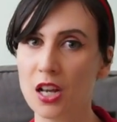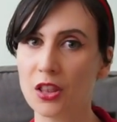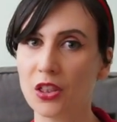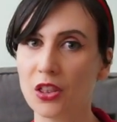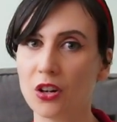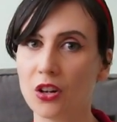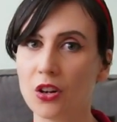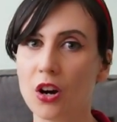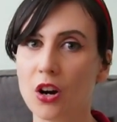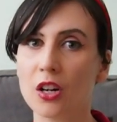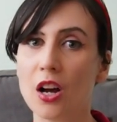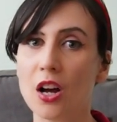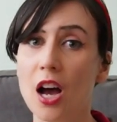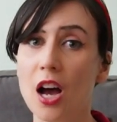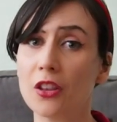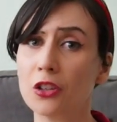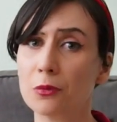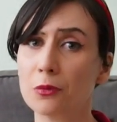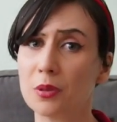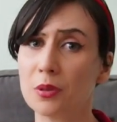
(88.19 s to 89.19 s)
there are
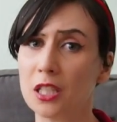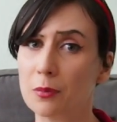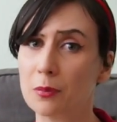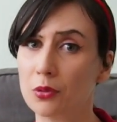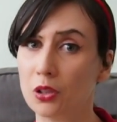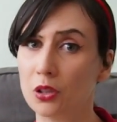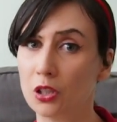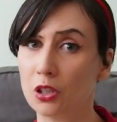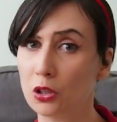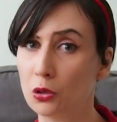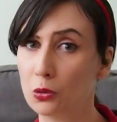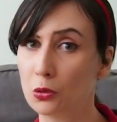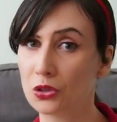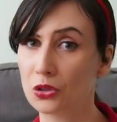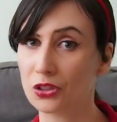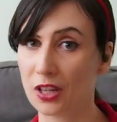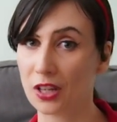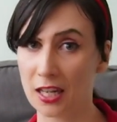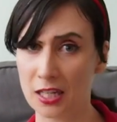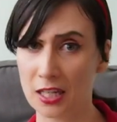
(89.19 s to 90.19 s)
other people who
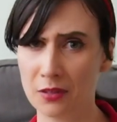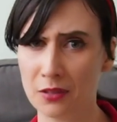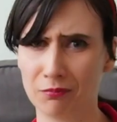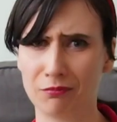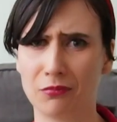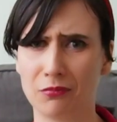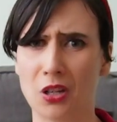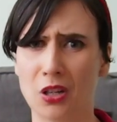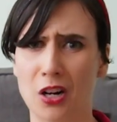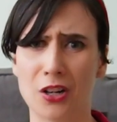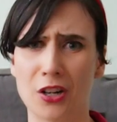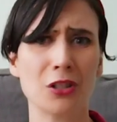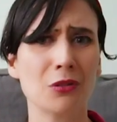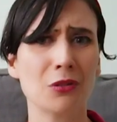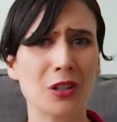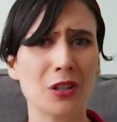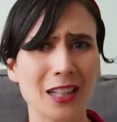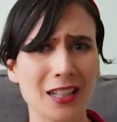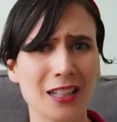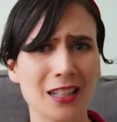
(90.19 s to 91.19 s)
say, are you
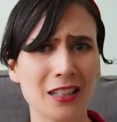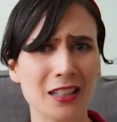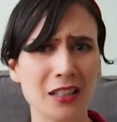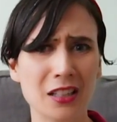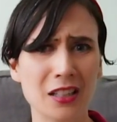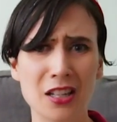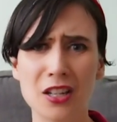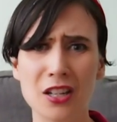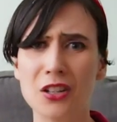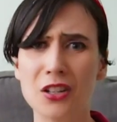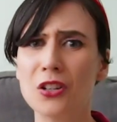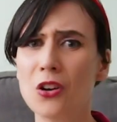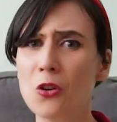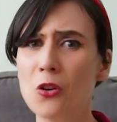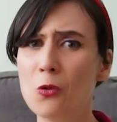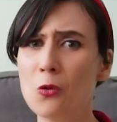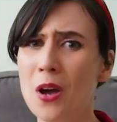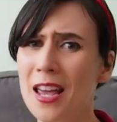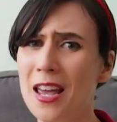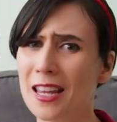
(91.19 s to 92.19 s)
kidding? No
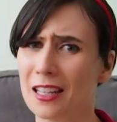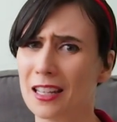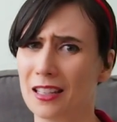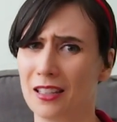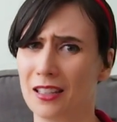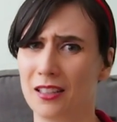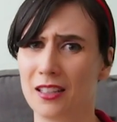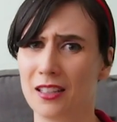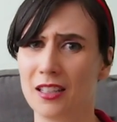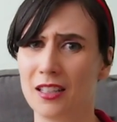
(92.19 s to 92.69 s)
way.